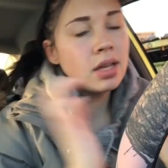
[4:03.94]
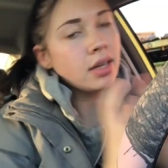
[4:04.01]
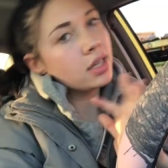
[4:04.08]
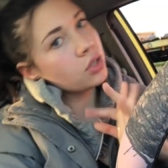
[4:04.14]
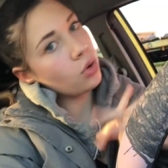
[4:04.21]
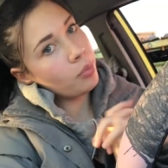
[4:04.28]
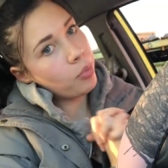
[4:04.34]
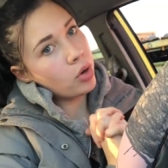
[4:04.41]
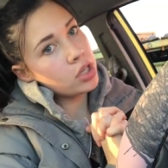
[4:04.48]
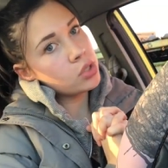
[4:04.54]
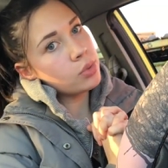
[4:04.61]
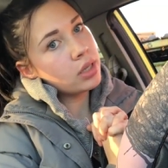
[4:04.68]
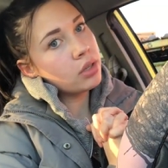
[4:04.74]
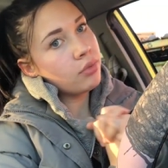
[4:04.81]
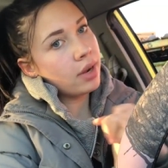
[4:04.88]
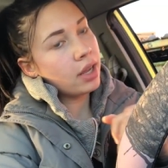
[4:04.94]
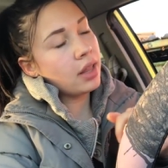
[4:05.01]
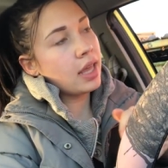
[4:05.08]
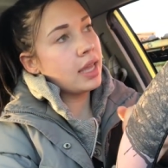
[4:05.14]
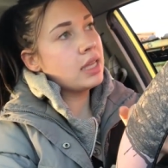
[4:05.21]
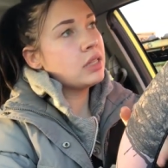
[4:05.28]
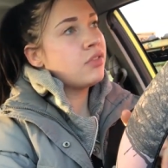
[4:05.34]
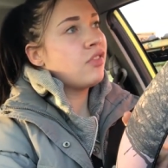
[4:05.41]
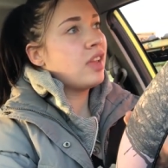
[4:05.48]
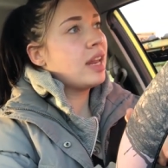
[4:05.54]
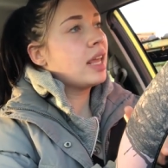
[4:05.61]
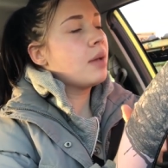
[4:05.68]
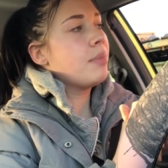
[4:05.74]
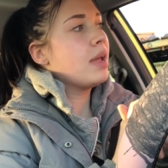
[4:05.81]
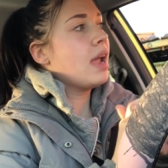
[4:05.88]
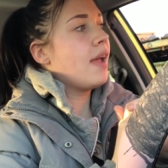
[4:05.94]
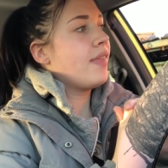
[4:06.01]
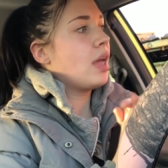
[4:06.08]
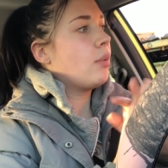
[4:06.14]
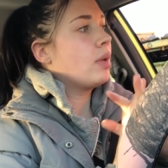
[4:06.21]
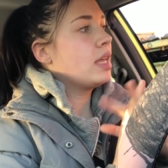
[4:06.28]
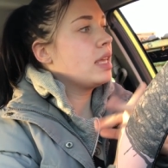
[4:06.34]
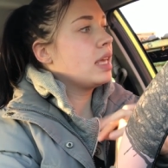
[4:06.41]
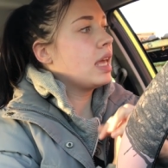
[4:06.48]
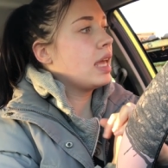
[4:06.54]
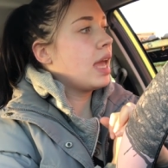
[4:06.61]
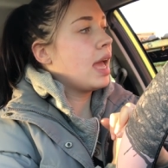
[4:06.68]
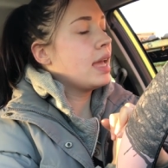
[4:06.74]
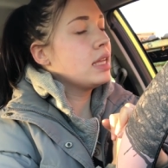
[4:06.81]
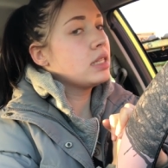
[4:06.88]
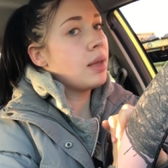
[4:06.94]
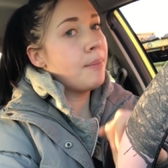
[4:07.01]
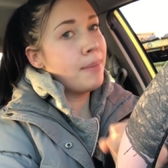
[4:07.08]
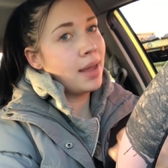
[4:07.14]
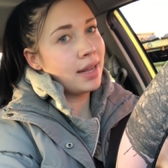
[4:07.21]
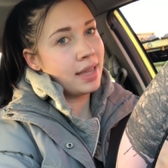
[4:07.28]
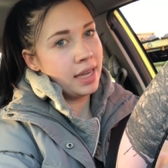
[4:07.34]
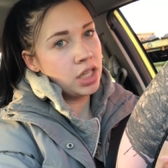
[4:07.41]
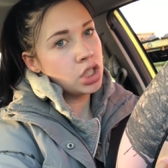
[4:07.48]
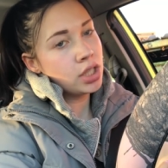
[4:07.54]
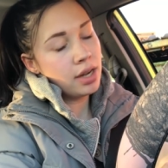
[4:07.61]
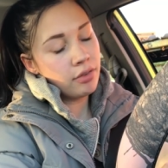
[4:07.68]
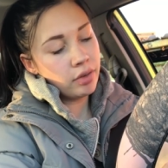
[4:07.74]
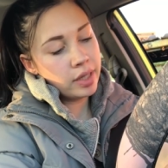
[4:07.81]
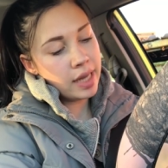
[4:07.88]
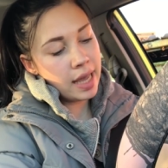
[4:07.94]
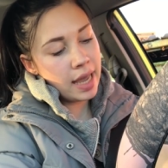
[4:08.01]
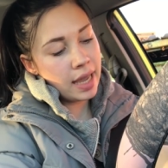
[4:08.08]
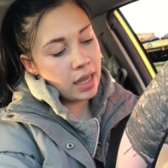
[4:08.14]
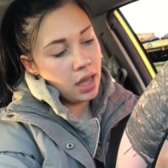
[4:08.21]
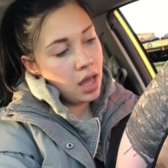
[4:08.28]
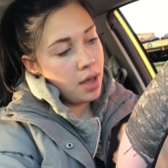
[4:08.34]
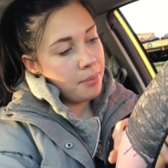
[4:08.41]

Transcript: on indoor board so we can regulate his feeding a bit and that way he can get his medication every day.